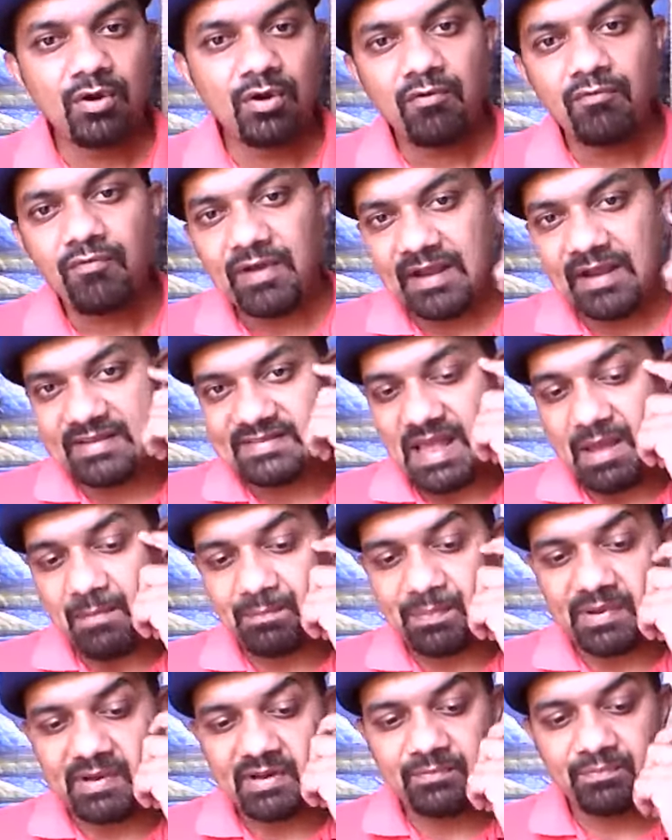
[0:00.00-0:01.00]
For
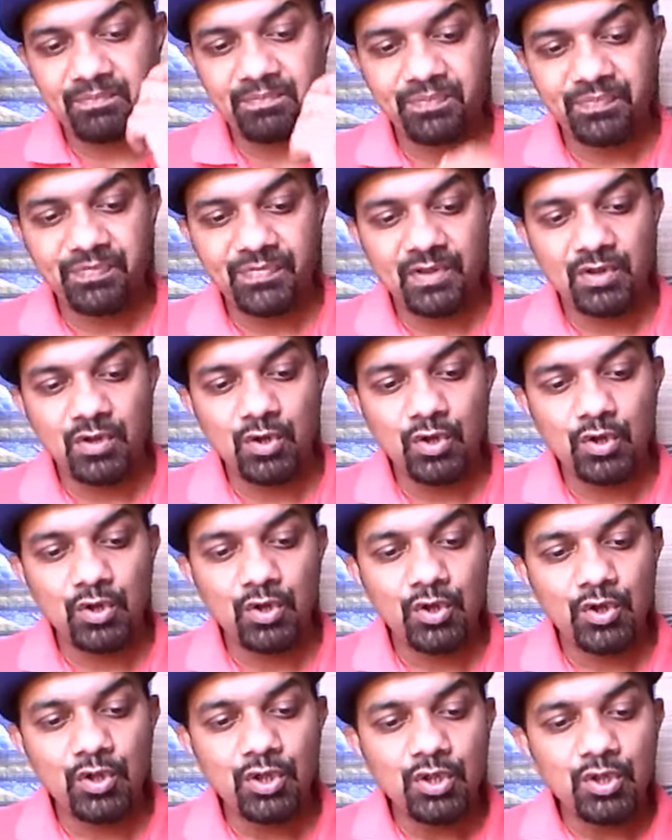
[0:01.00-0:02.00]
example,
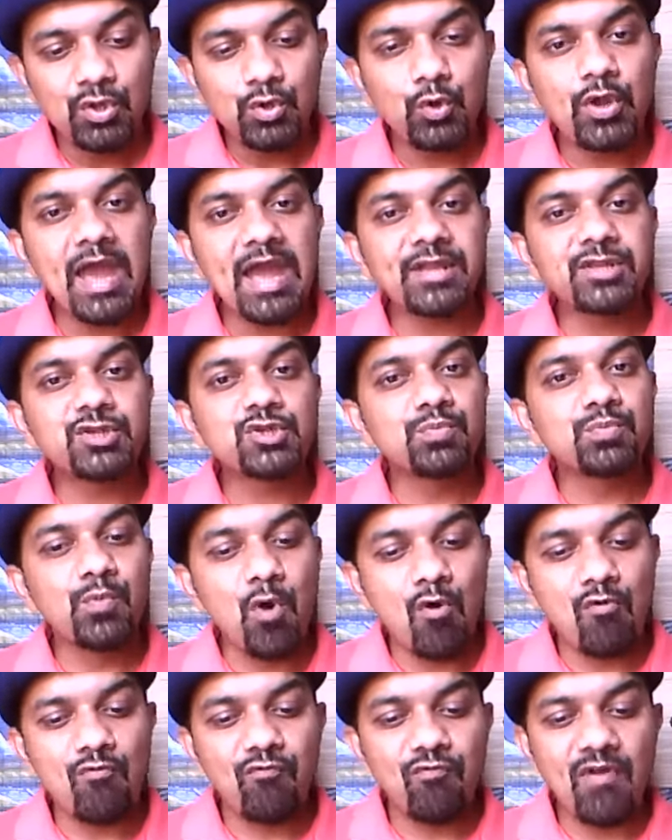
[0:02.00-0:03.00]
you catch
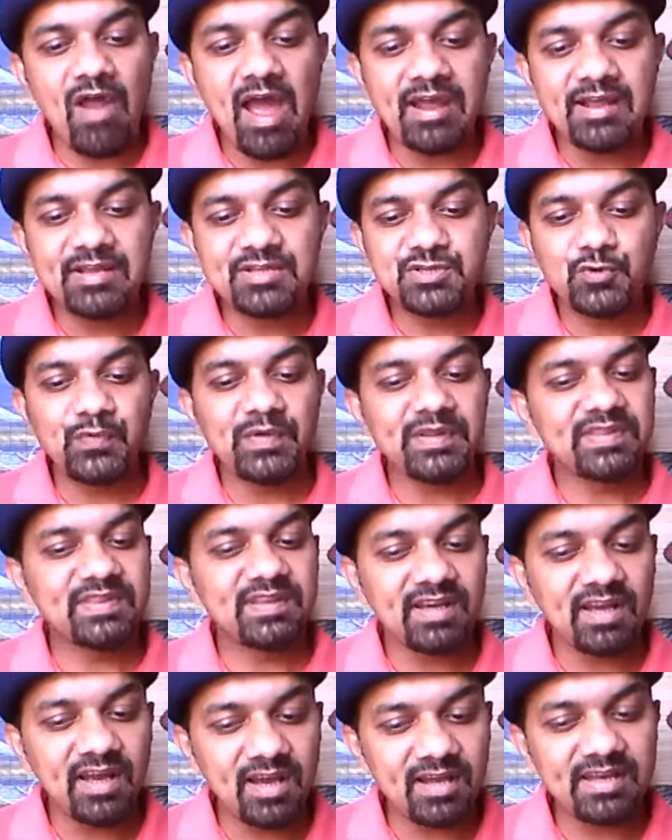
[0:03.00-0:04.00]
more flies with
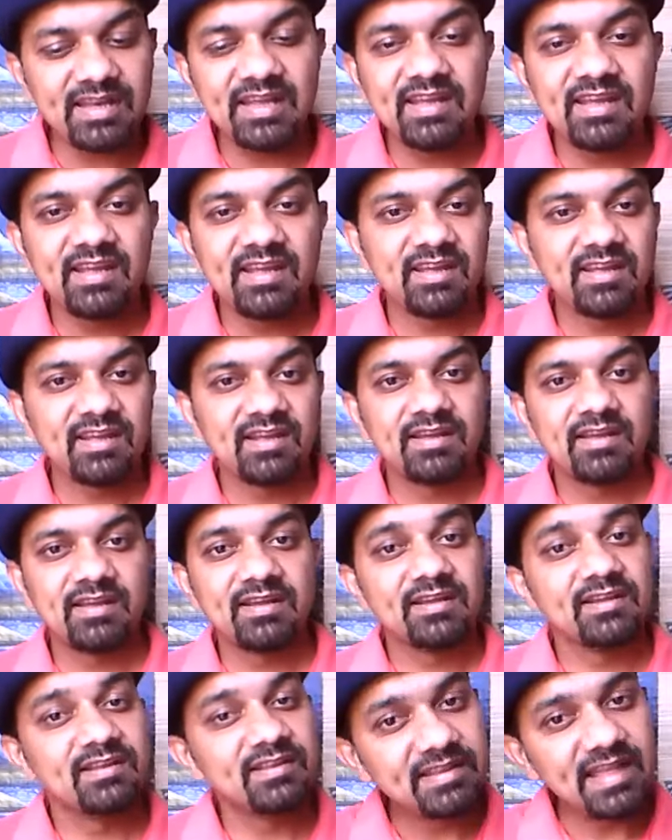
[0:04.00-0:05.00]
honey
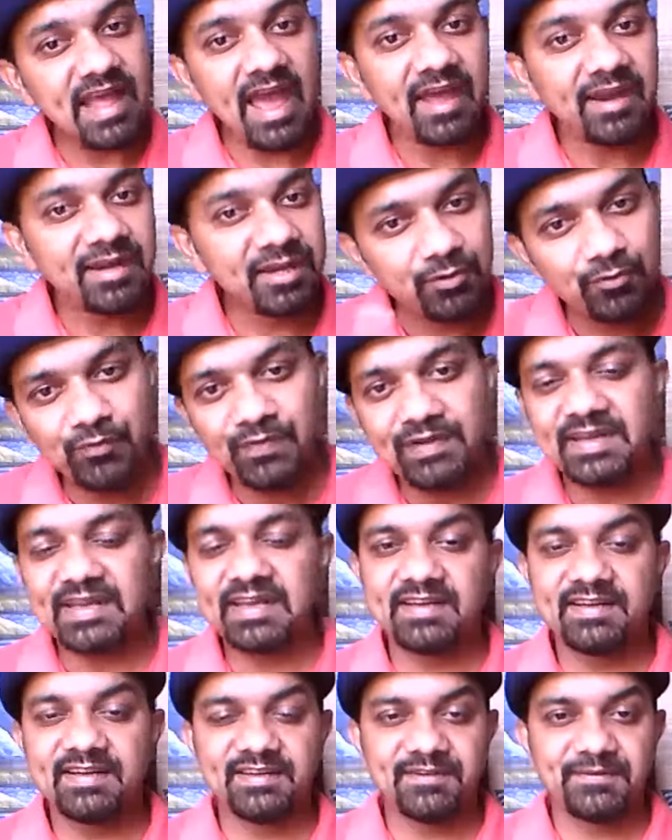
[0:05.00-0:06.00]
than
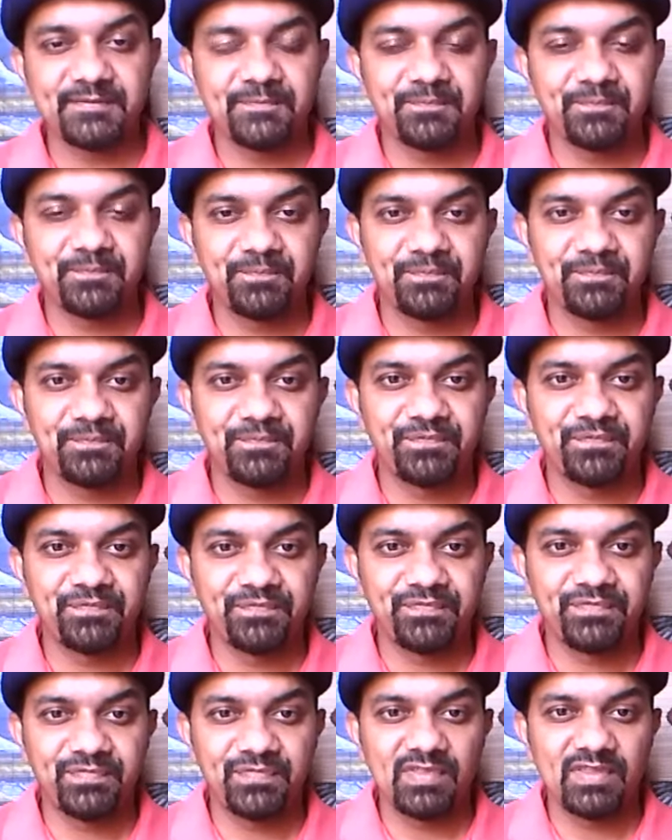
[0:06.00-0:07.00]
vinegar.
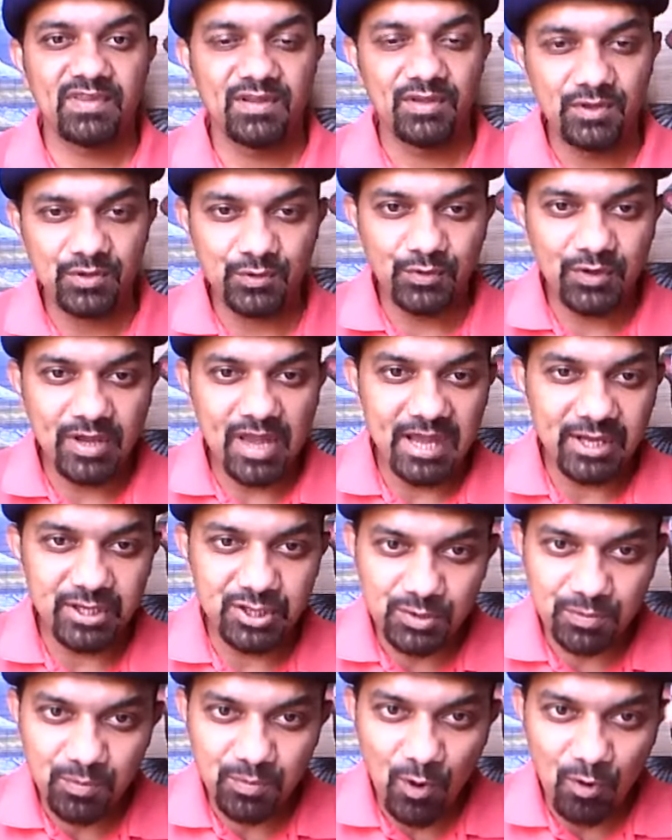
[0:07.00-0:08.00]
You
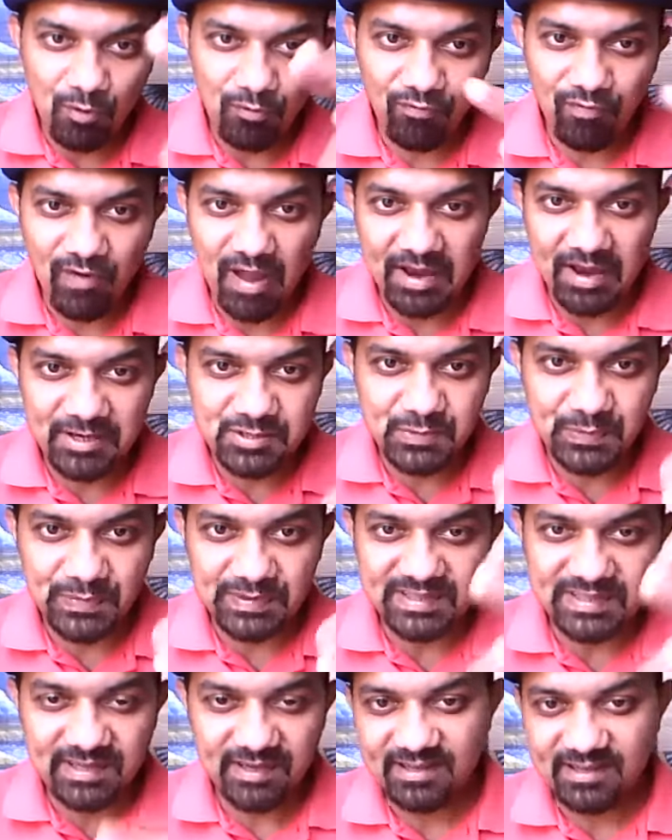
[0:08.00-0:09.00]
catch more flies
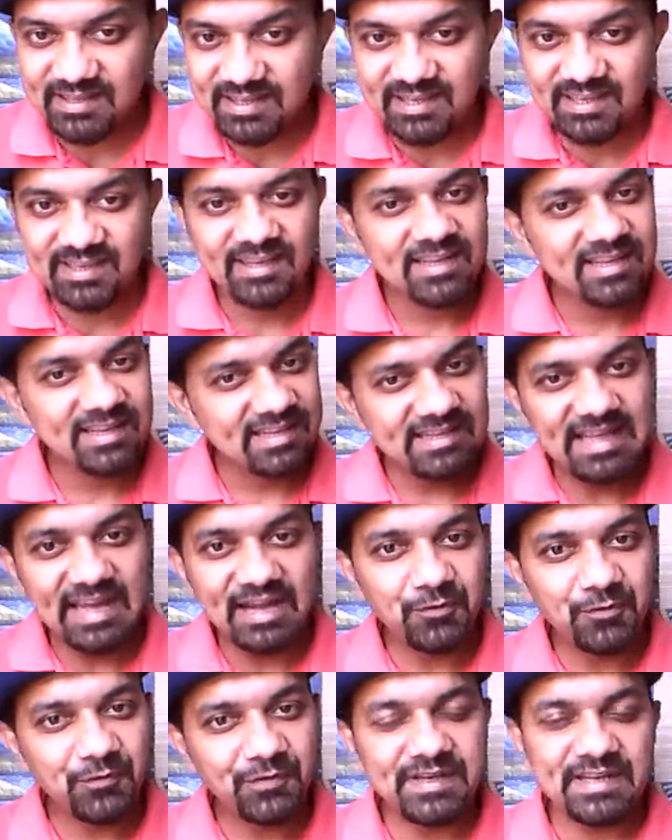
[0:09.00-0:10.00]
with honey than
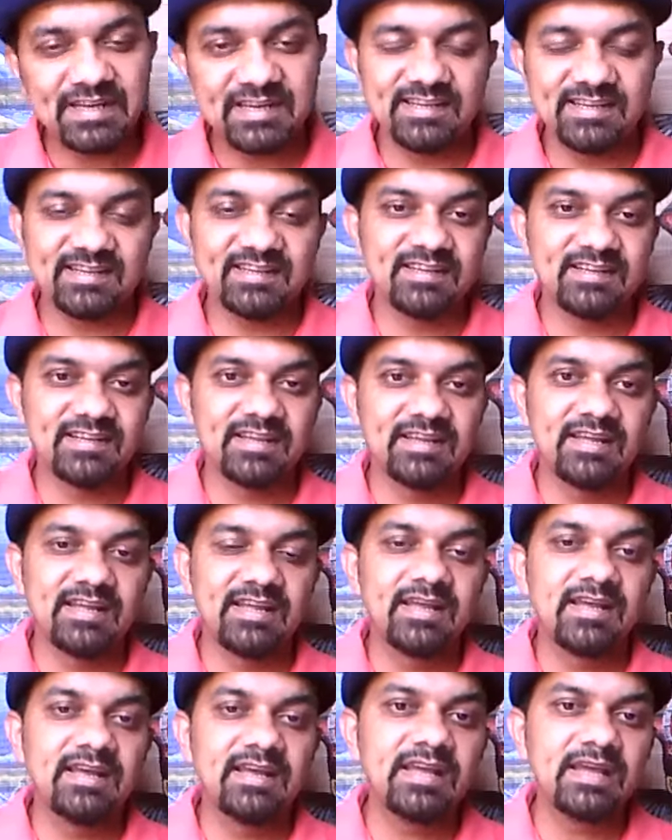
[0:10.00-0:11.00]
vinegar.
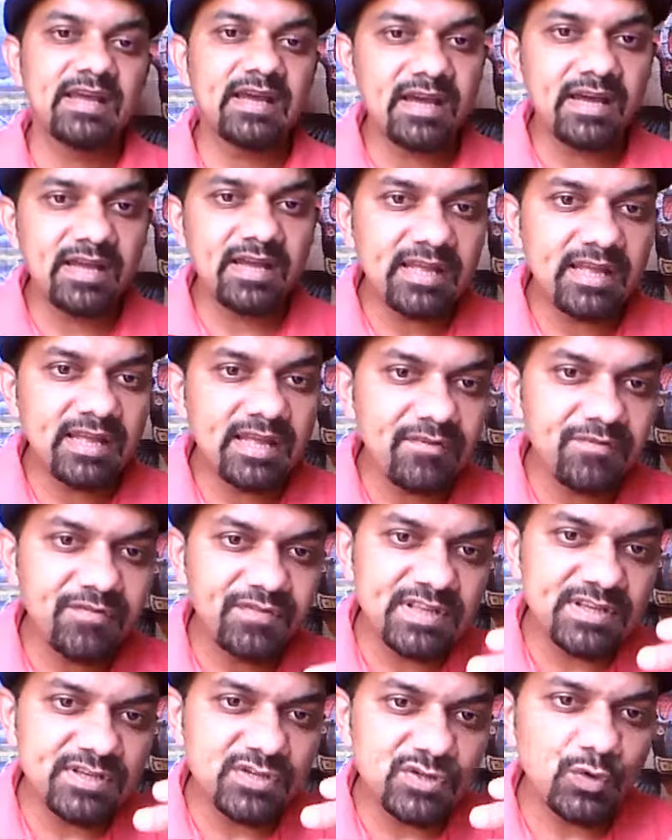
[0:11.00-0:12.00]
If
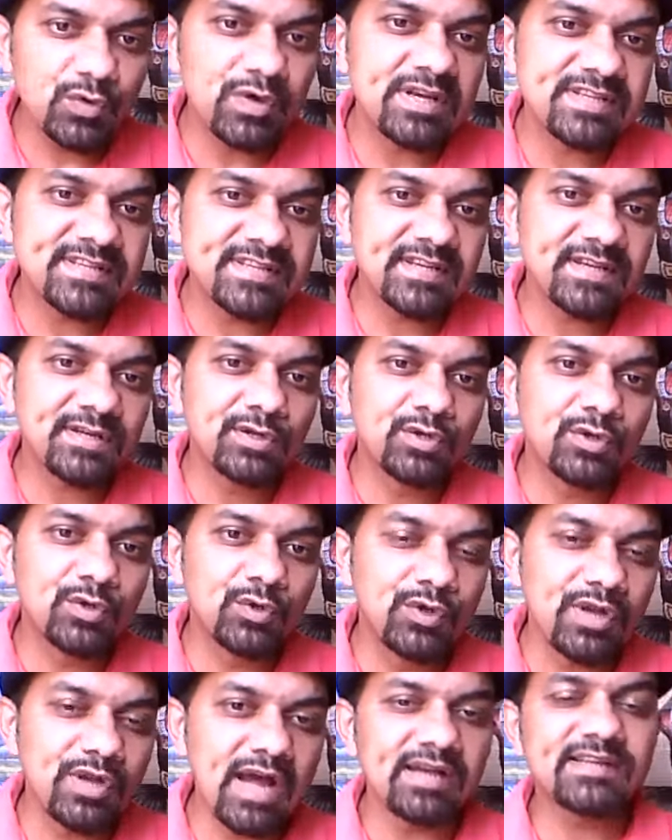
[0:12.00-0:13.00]
the students do
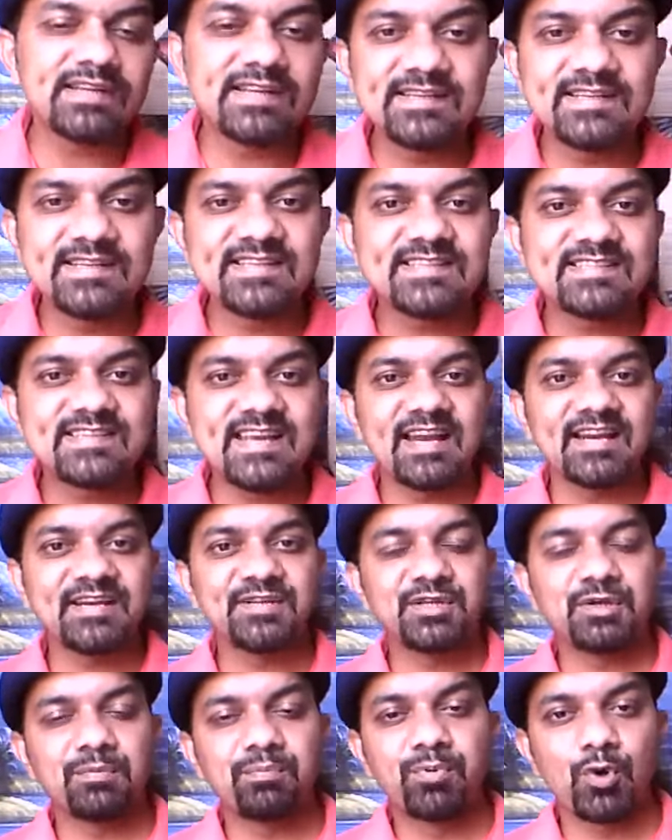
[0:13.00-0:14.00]
not understand
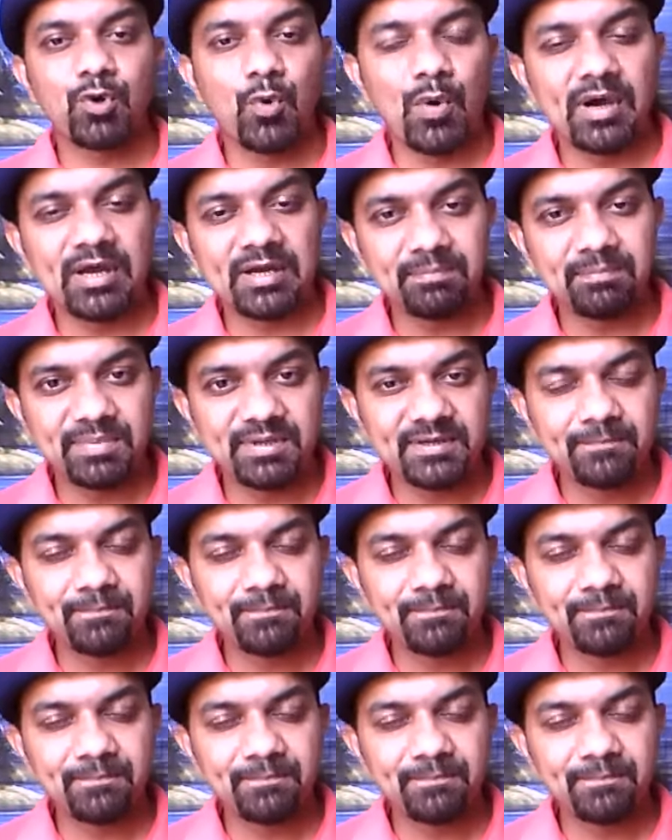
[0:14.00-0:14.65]
the proverb,